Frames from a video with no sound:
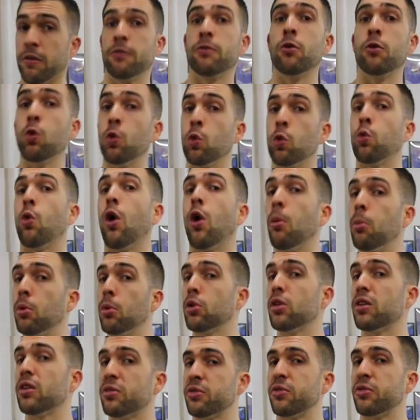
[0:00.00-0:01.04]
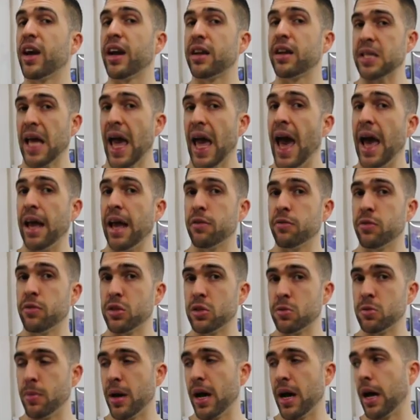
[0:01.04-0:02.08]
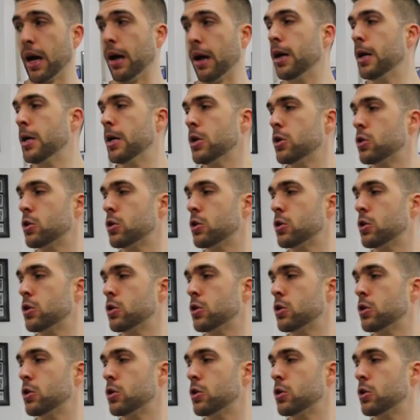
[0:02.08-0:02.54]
full wobble effect out of this bar.